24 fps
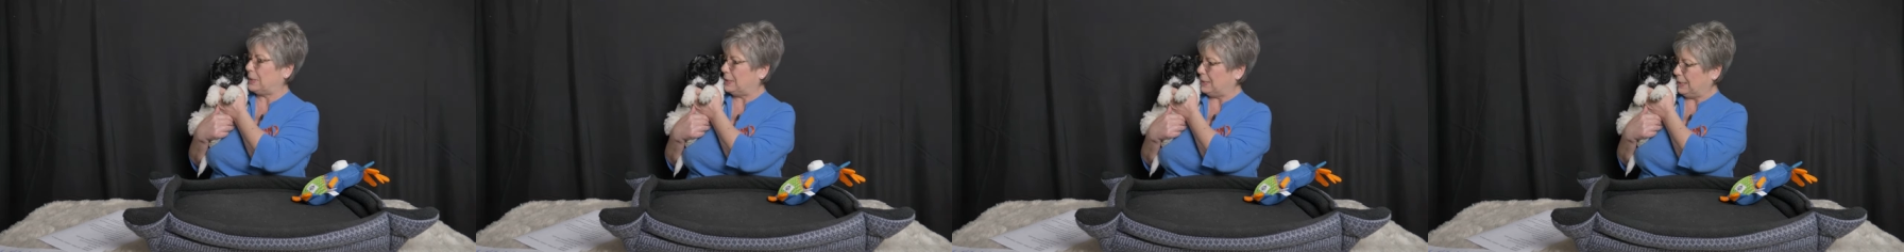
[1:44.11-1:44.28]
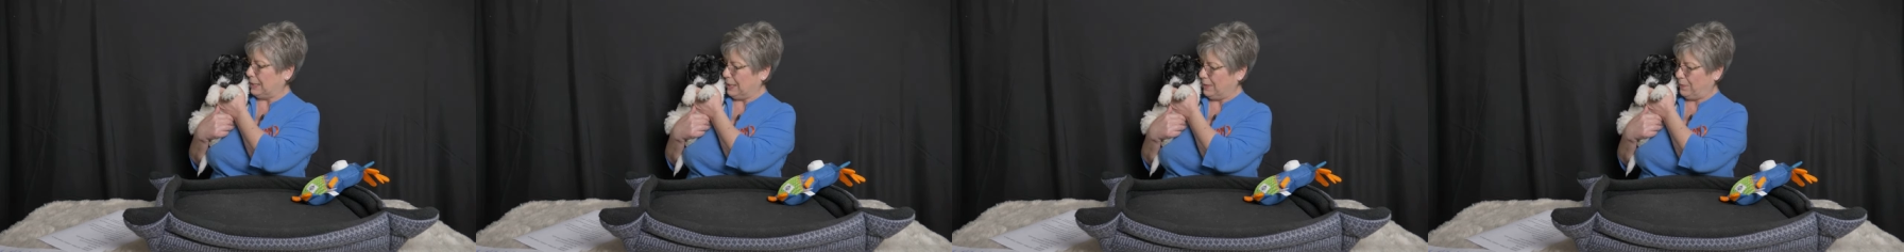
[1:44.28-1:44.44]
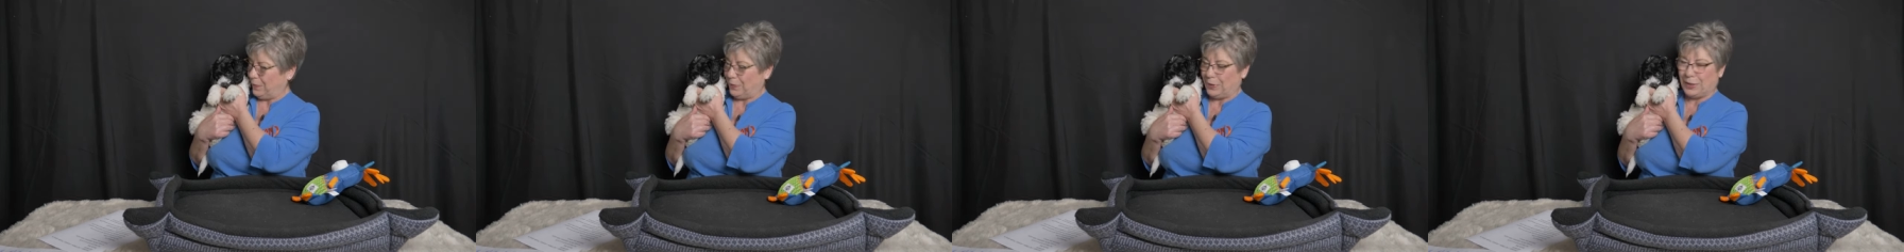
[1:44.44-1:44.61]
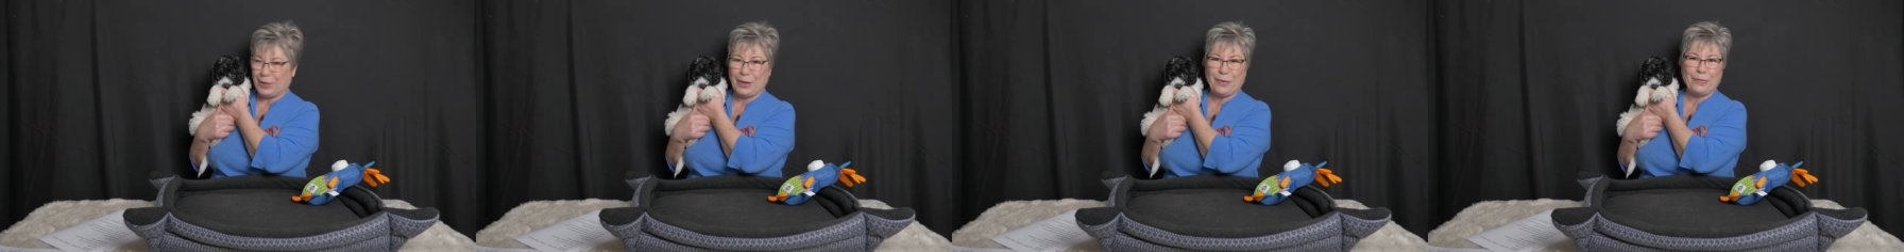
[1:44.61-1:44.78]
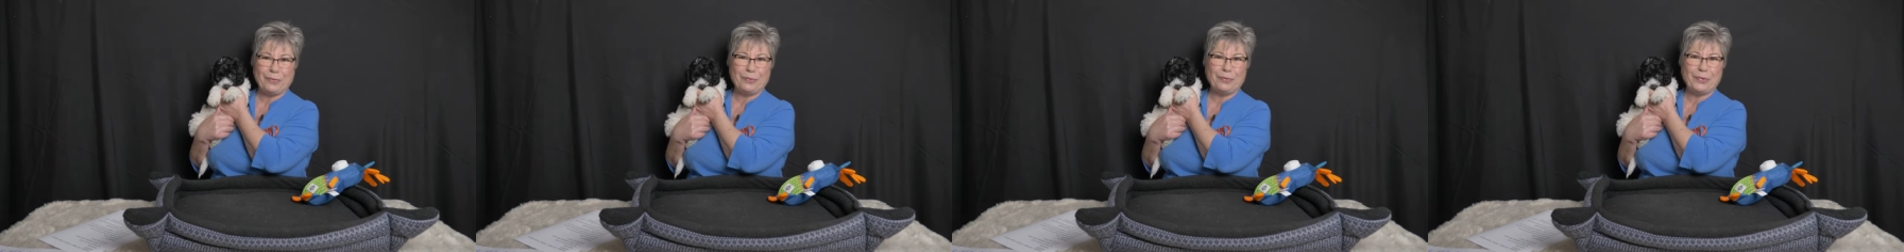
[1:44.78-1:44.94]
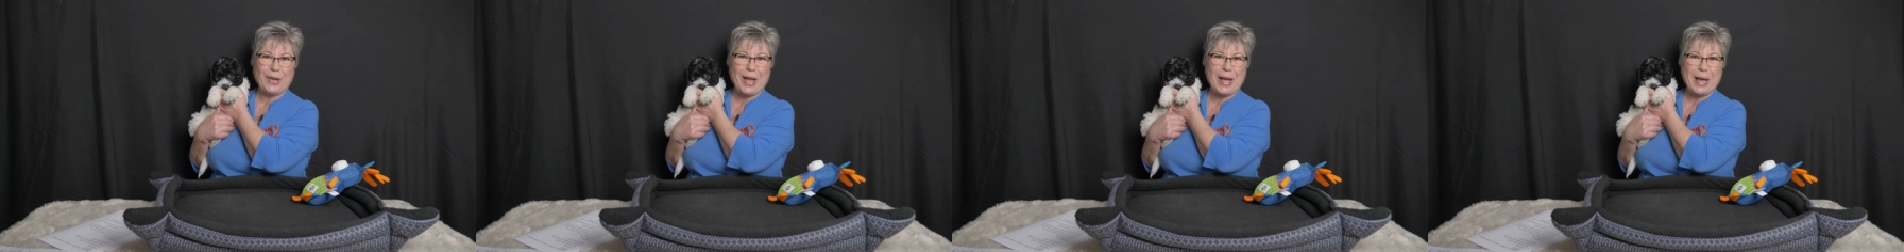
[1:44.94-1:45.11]
is he full of
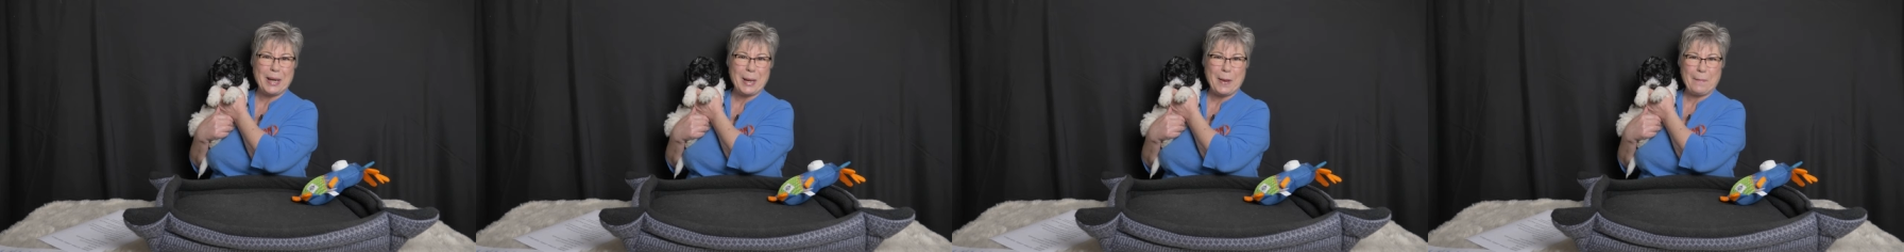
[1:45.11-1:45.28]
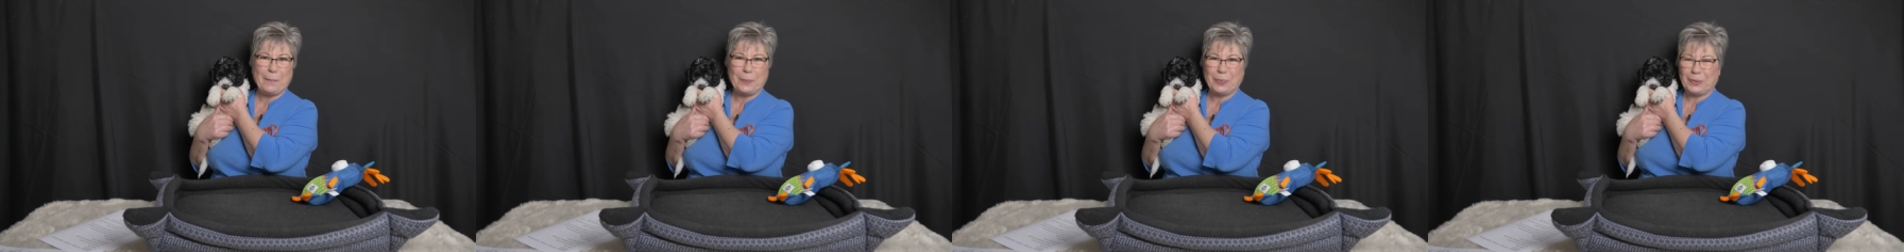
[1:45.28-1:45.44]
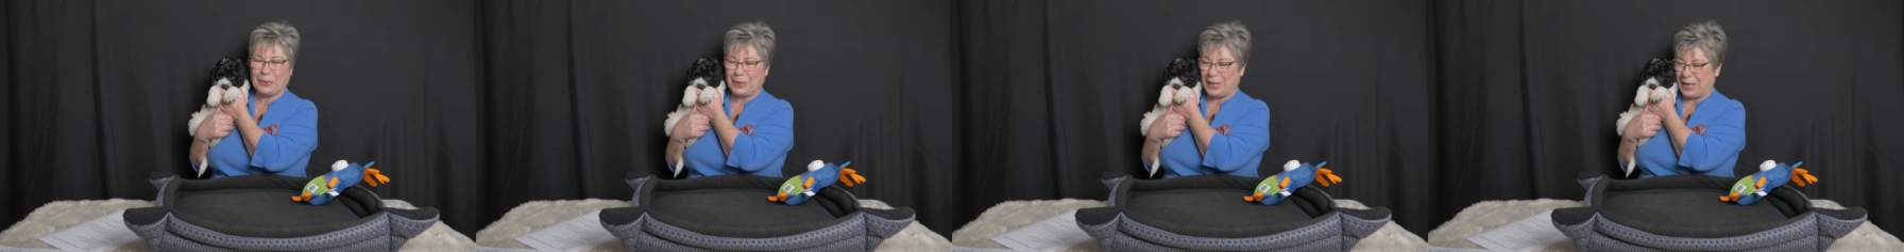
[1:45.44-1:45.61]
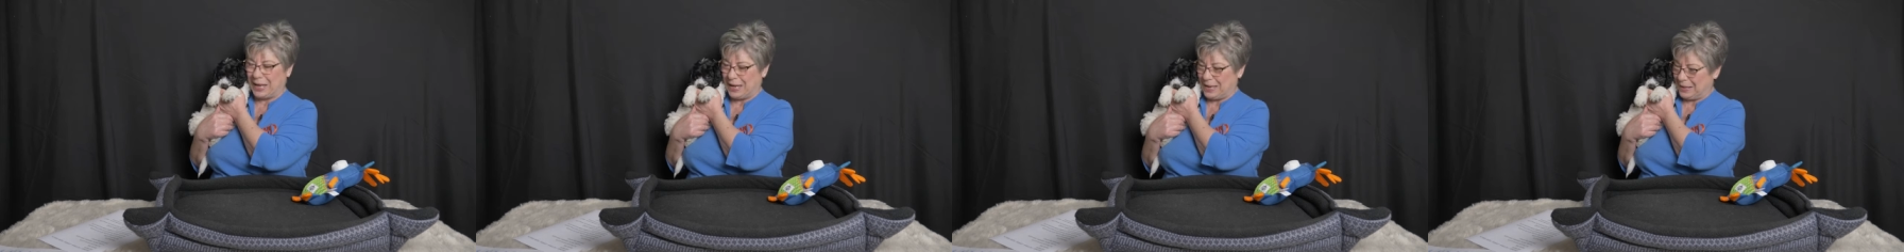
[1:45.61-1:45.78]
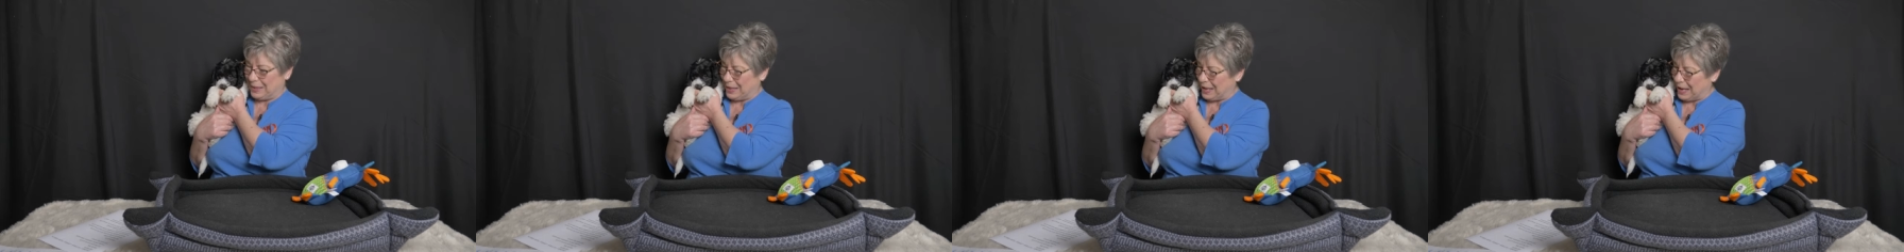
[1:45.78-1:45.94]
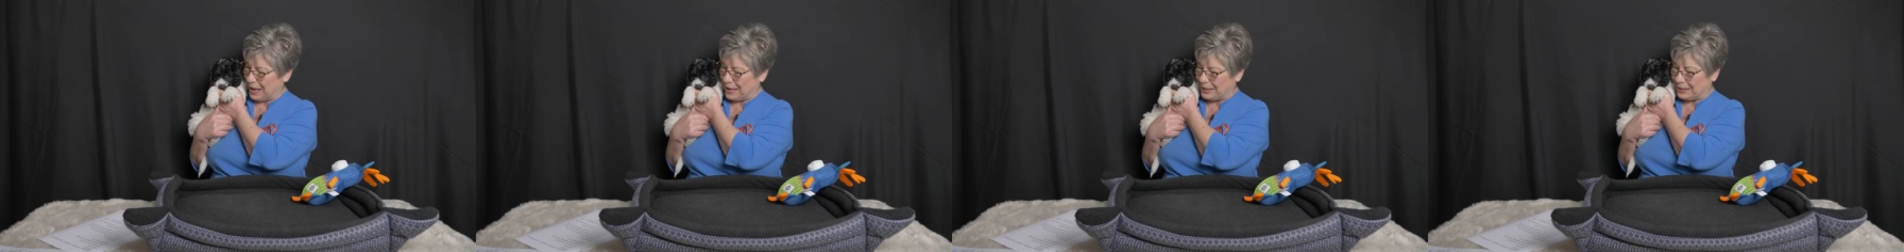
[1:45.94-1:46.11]
fun and play
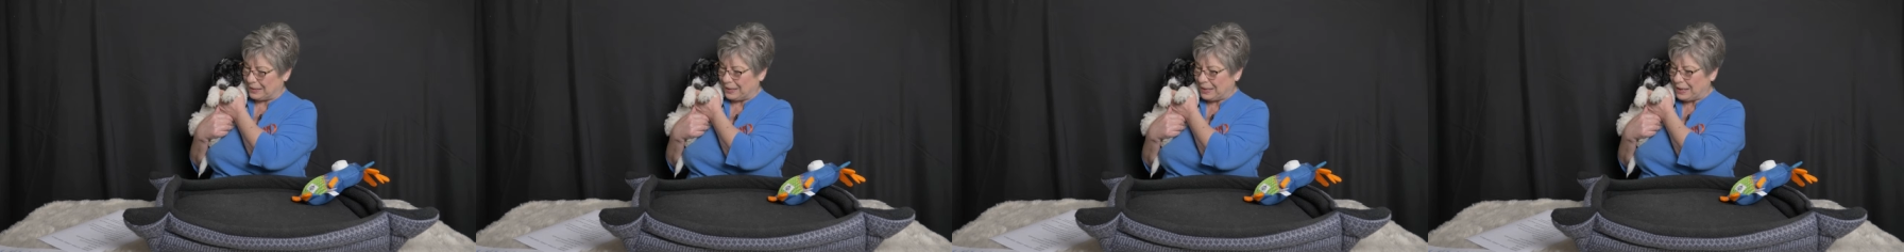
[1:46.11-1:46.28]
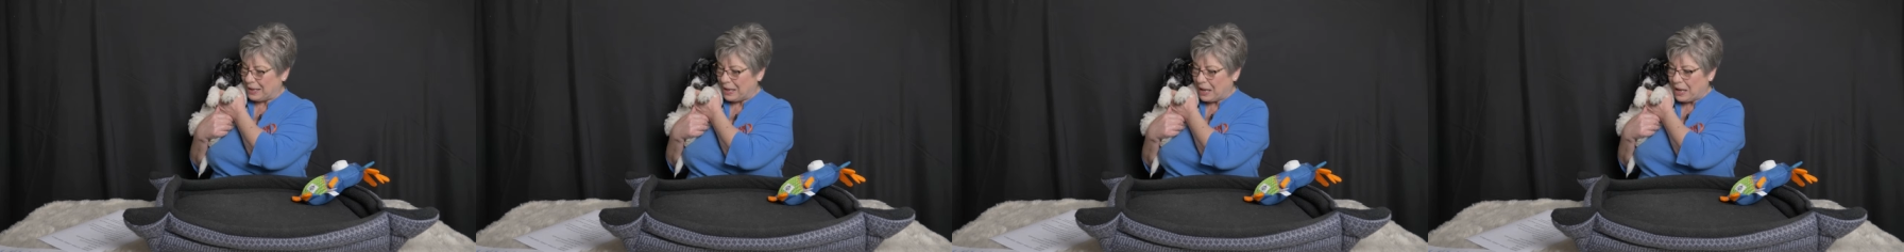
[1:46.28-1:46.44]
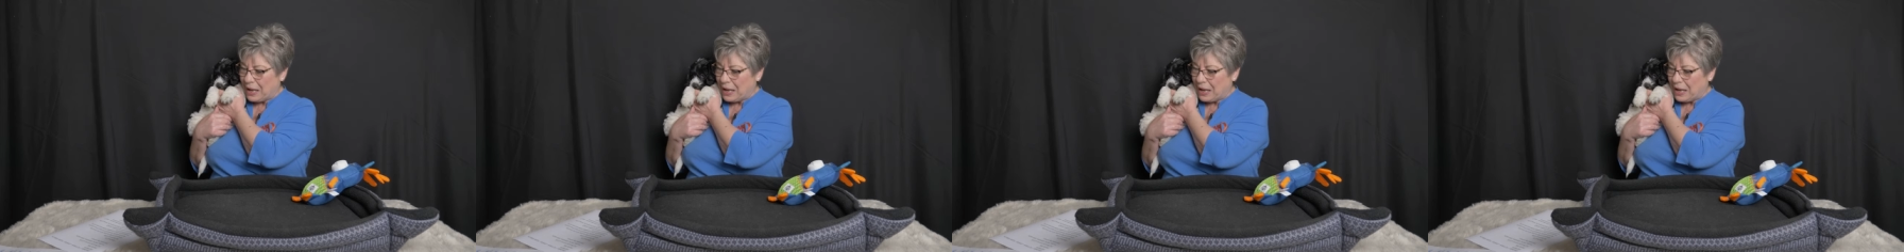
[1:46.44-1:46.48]
then.